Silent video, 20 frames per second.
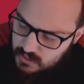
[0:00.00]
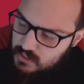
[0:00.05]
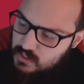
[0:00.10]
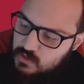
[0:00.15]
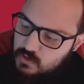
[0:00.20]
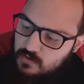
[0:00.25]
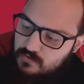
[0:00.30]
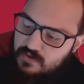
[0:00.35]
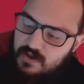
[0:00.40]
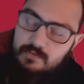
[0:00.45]

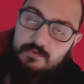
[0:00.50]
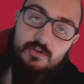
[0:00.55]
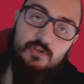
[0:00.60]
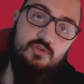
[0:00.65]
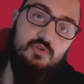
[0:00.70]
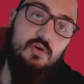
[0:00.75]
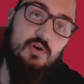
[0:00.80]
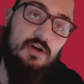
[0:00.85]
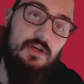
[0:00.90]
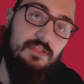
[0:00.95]
So if I were to
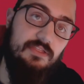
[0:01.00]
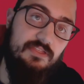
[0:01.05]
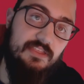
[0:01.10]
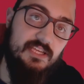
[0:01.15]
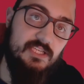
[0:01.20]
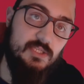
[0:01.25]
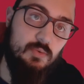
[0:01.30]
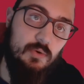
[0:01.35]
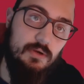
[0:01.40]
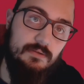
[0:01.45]
draw
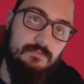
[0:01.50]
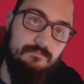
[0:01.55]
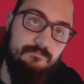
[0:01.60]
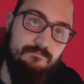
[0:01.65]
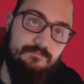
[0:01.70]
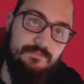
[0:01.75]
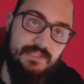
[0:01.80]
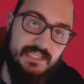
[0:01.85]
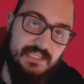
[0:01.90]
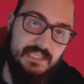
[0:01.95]
this one,
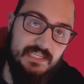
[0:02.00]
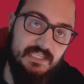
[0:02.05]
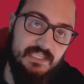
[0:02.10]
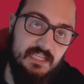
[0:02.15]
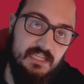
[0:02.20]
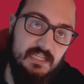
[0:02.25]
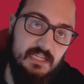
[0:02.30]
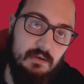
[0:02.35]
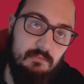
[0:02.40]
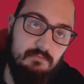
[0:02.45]
this is
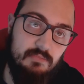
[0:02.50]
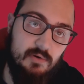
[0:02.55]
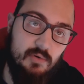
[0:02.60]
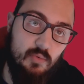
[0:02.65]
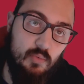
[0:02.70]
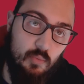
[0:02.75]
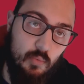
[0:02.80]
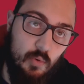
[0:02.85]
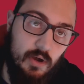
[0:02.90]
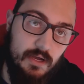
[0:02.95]
the number
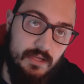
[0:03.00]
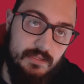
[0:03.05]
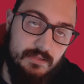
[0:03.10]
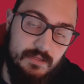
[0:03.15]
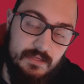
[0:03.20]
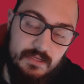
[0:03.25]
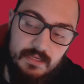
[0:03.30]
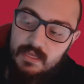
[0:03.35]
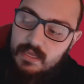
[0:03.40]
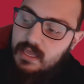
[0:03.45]
1,
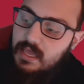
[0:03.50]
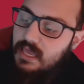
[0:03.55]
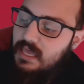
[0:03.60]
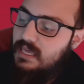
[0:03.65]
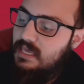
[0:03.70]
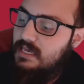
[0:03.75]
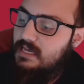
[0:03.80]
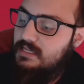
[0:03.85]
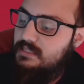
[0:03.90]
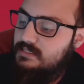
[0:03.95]

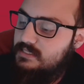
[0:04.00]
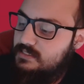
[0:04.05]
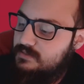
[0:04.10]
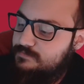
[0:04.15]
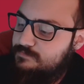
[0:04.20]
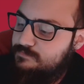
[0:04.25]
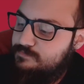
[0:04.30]
and